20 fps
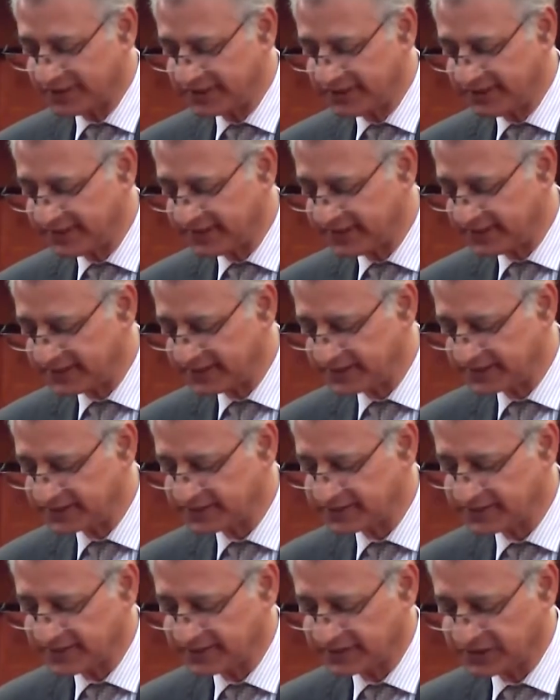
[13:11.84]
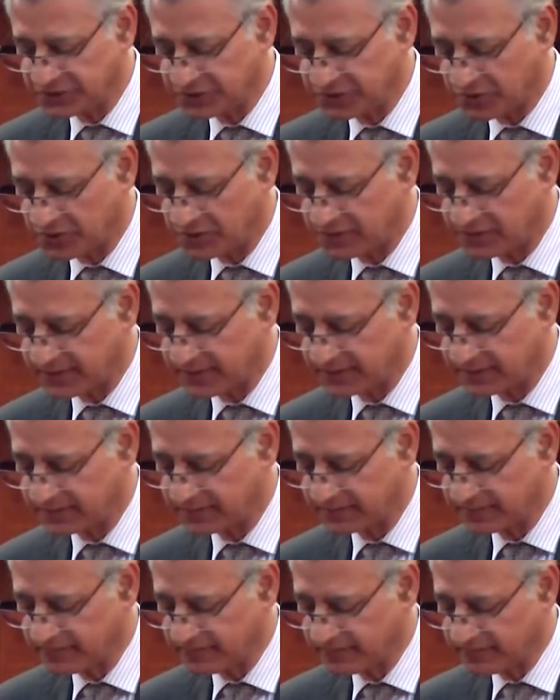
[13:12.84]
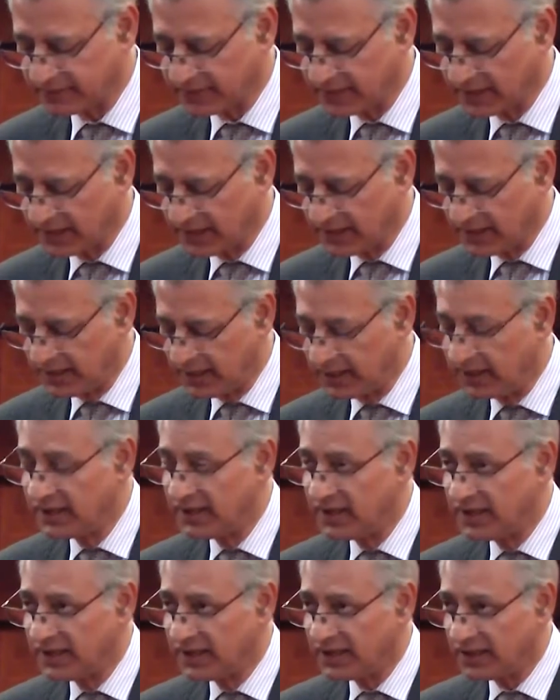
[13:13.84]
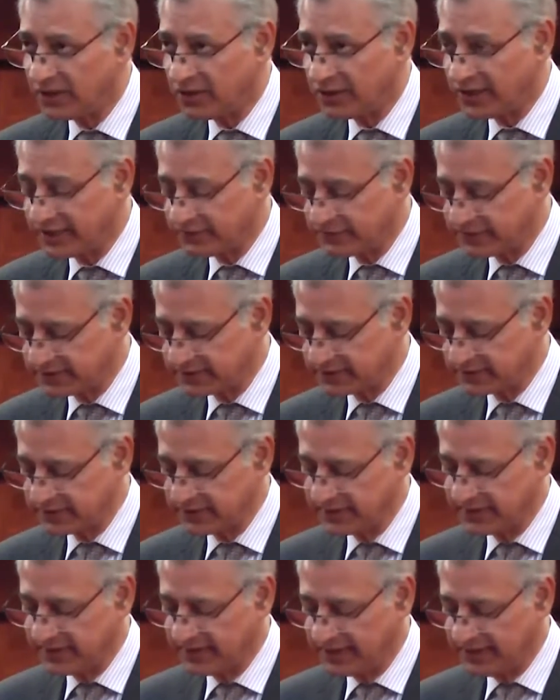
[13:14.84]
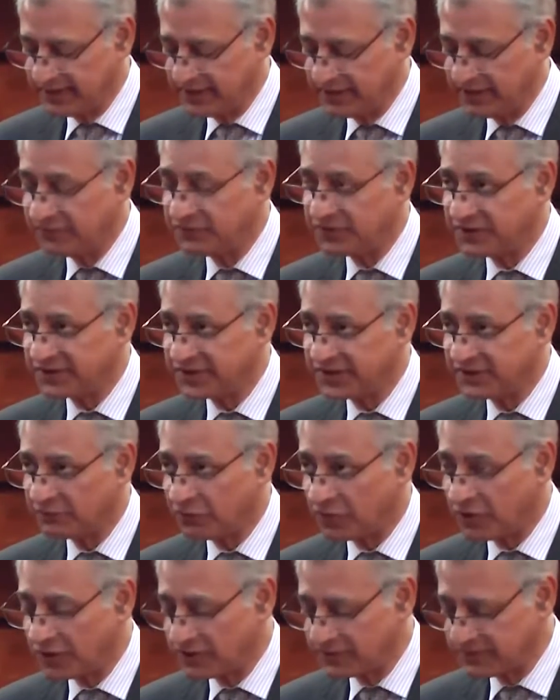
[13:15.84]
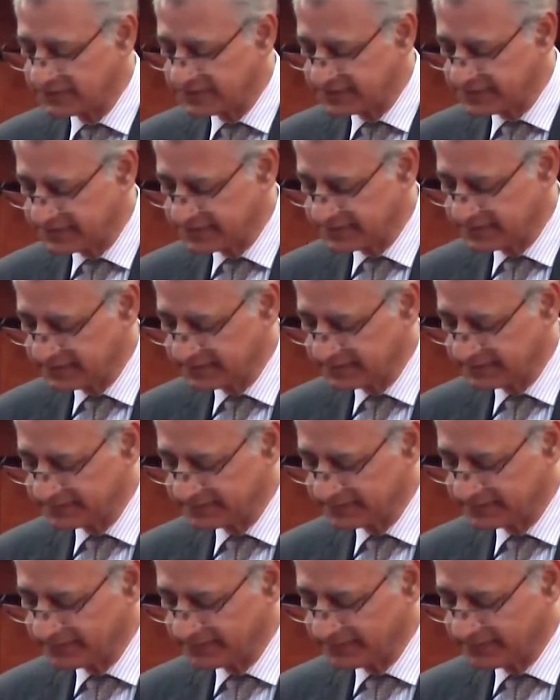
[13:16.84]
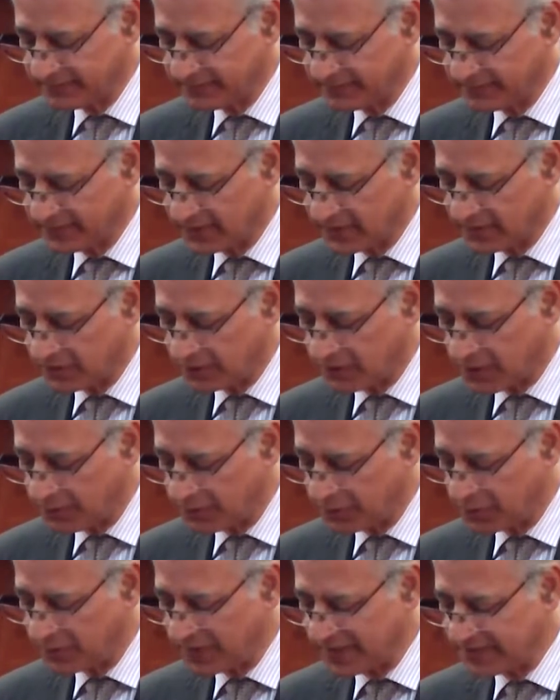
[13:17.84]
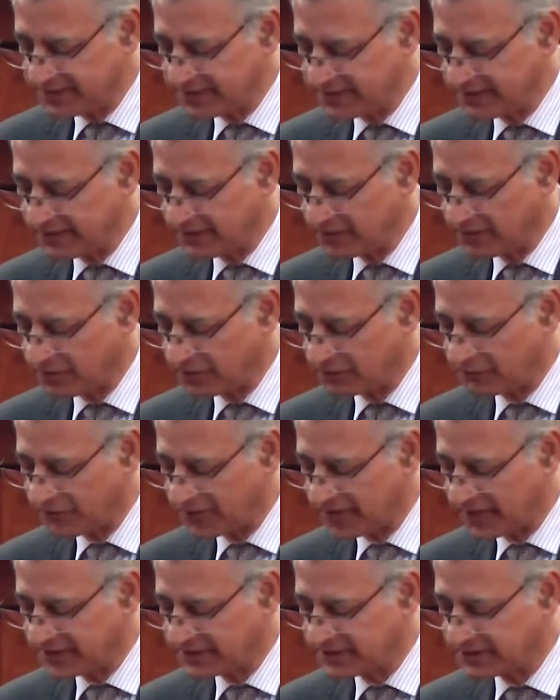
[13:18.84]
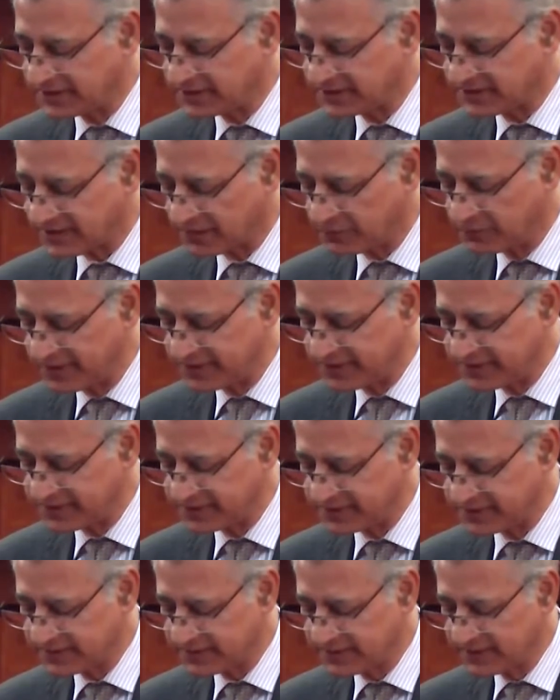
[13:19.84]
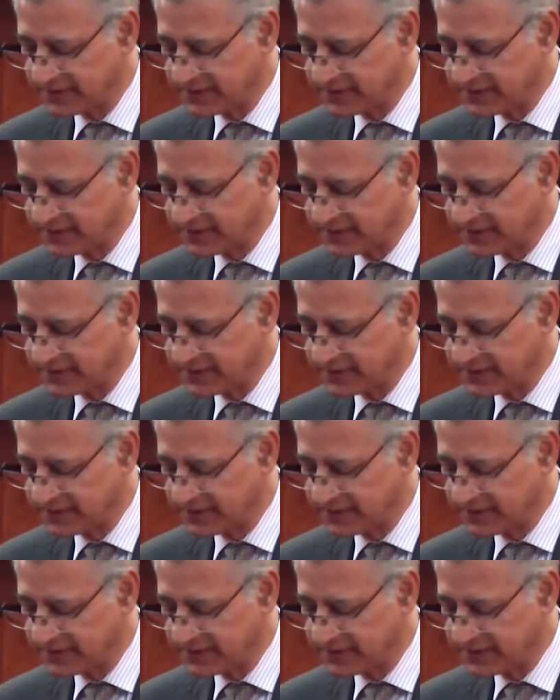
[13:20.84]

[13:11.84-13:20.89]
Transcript: indicators in the short run. However, if it involves compromising on financial soundness,